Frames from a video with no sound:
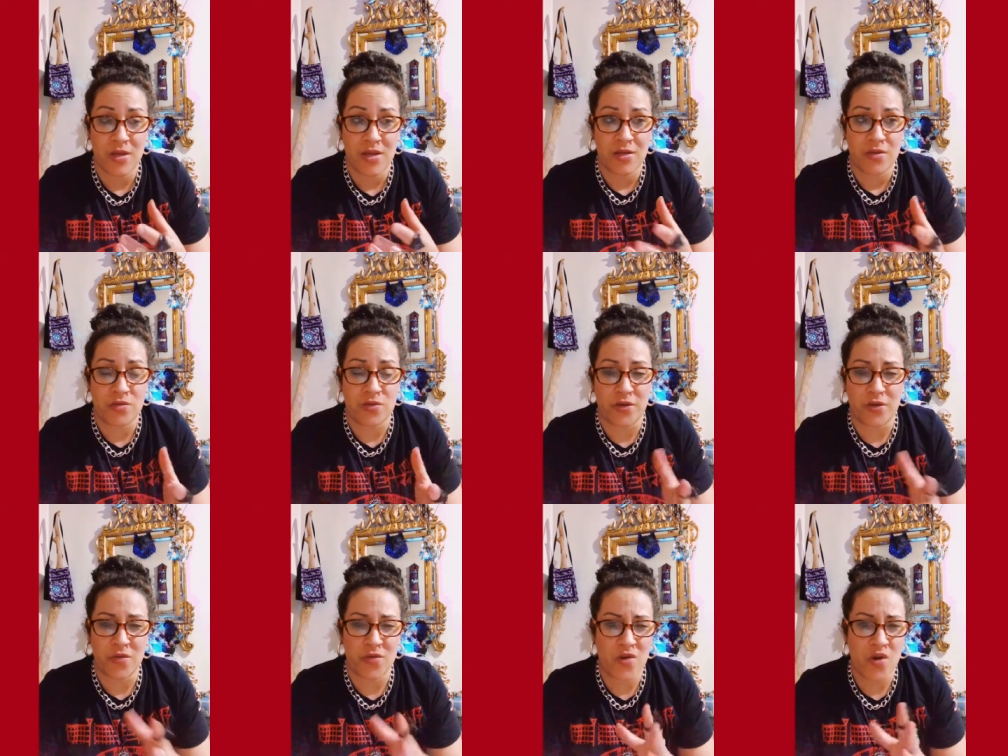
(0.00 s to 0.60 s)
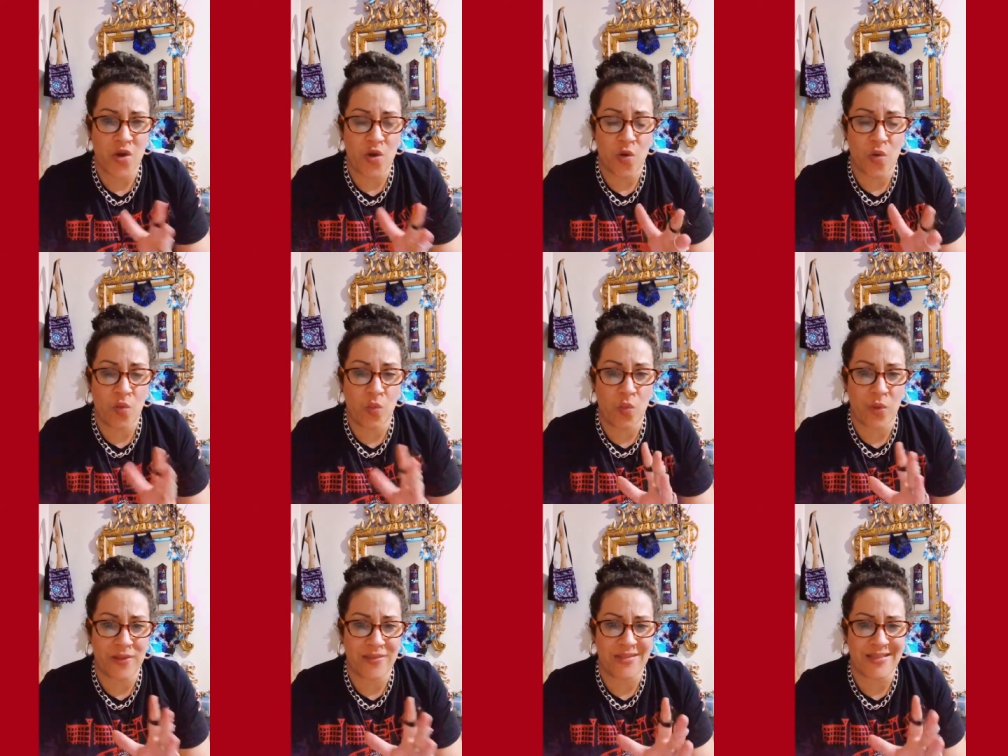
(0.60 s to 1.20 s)
So I don't know
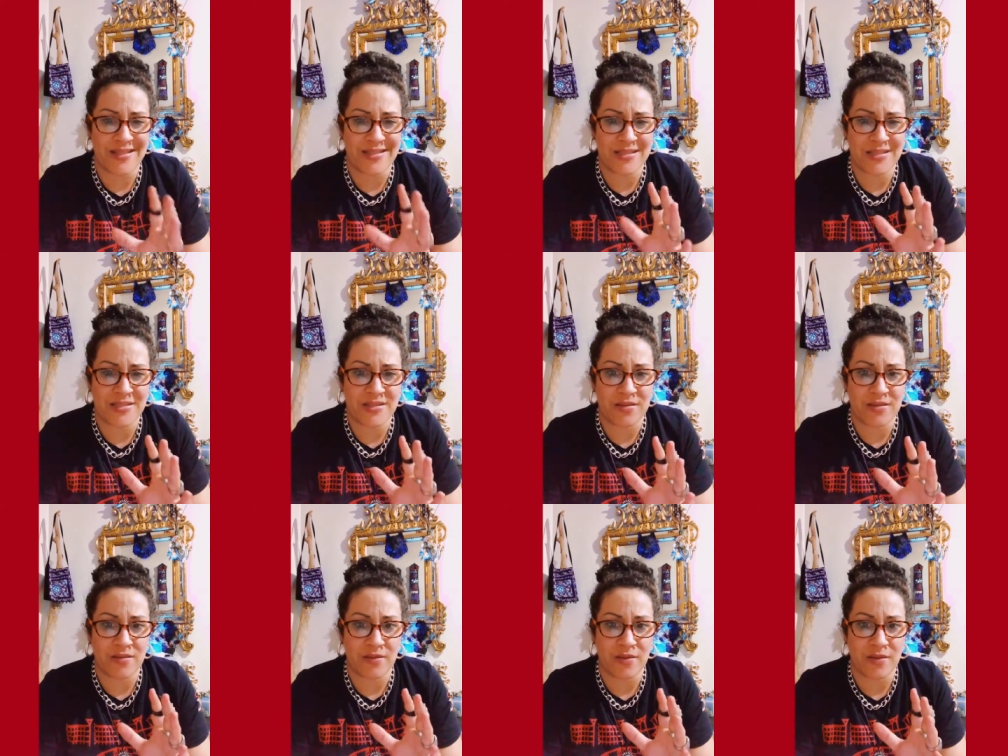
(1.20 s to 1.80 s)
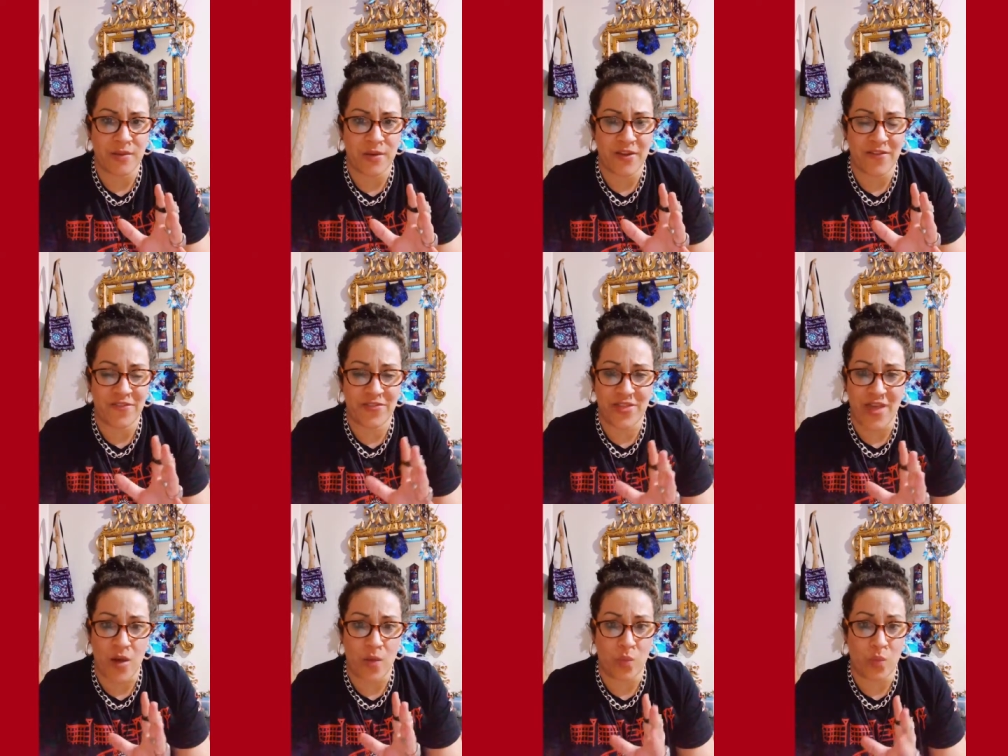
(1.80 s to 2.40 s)
what this if
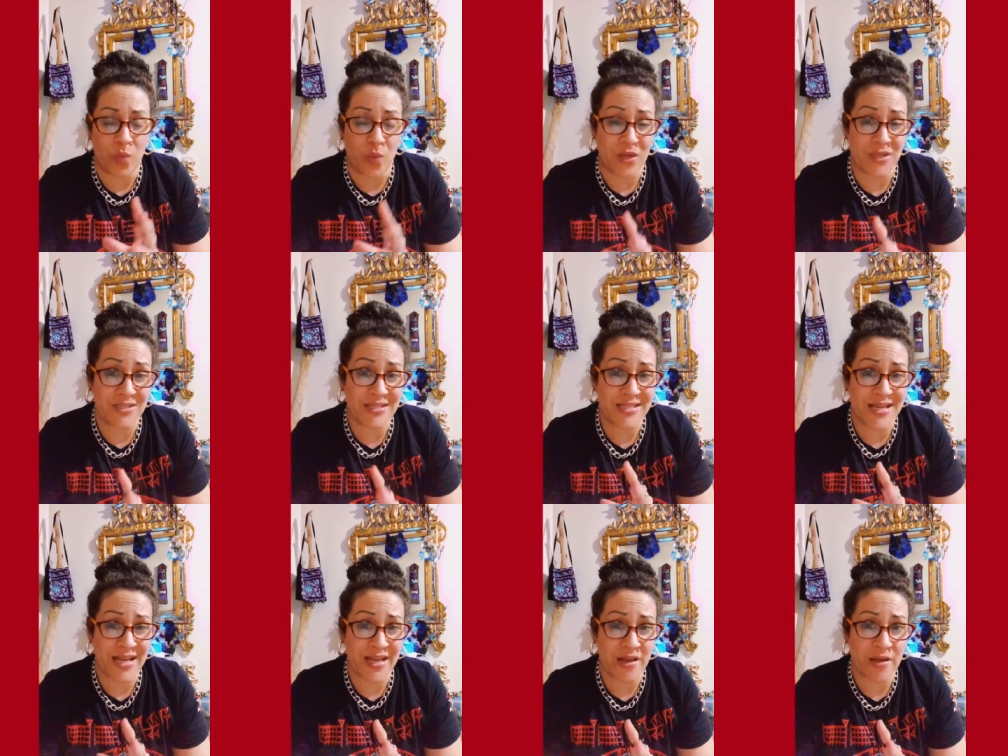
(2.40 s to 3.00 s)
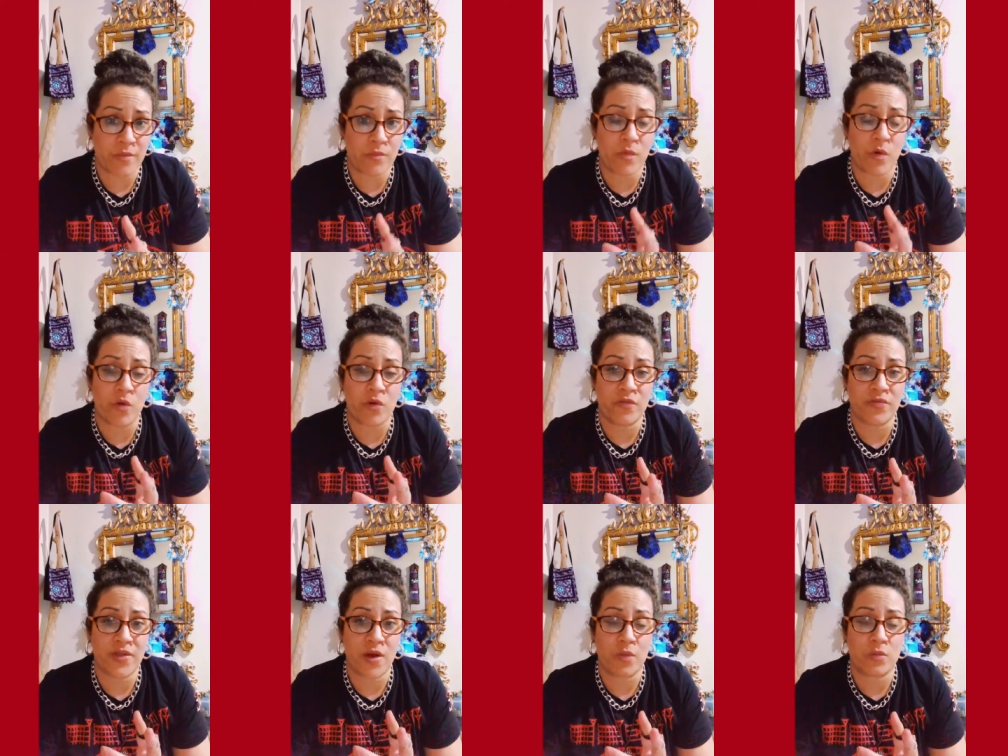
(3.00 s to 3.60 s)
that was him or
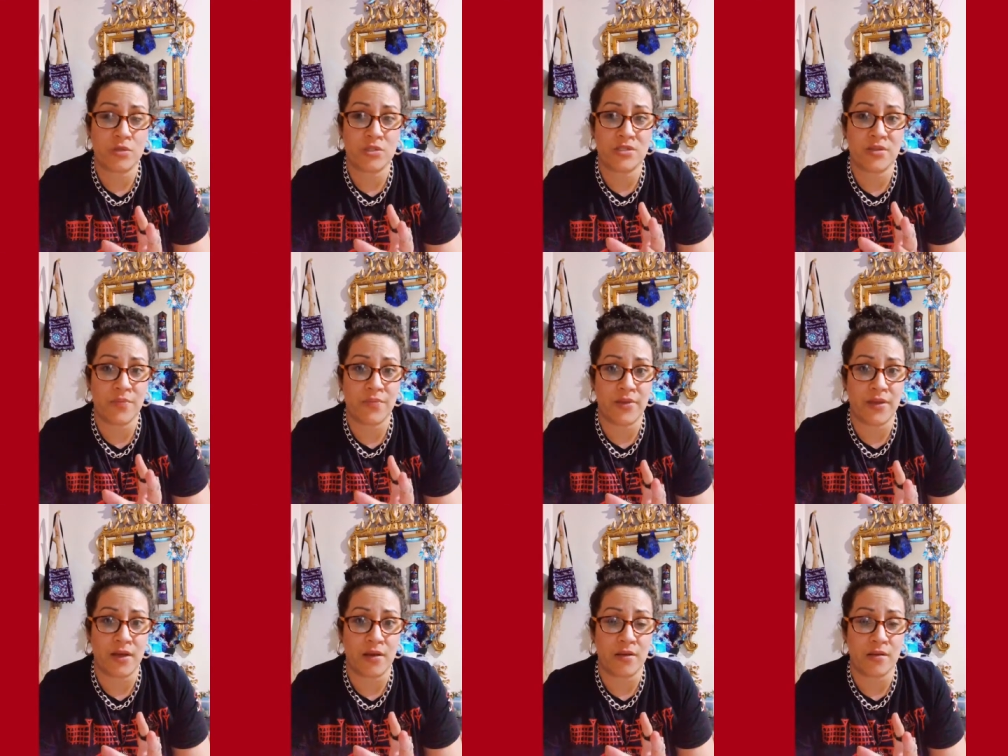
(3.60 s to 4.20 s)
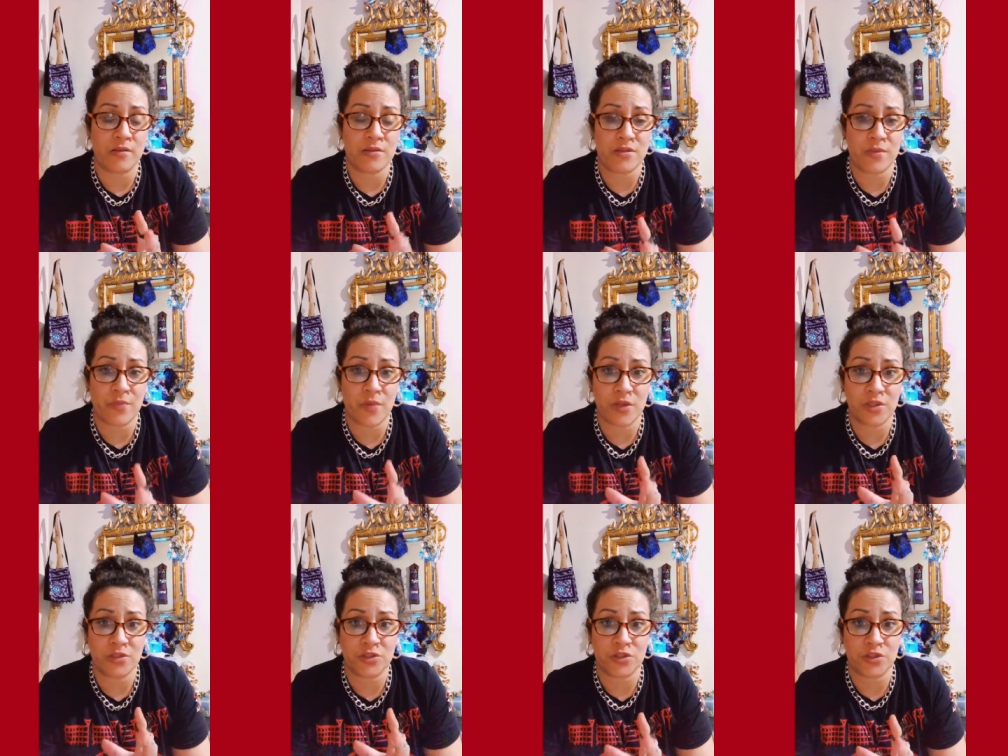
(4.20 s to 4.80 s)
if that was something else. I'm
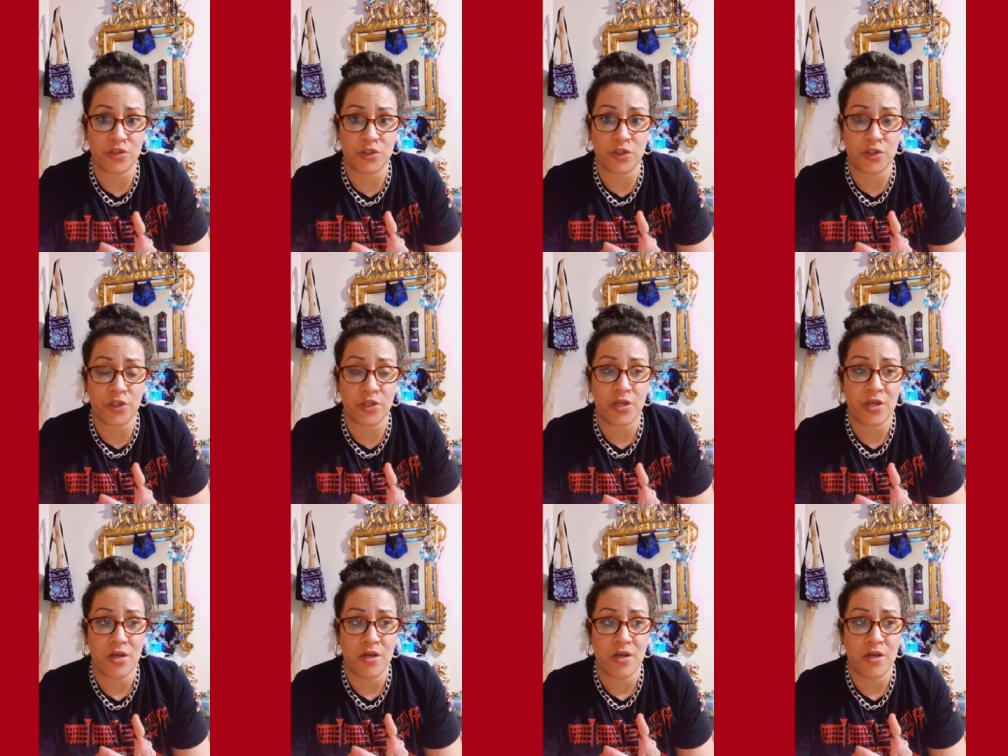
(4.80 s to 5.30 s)
not sure,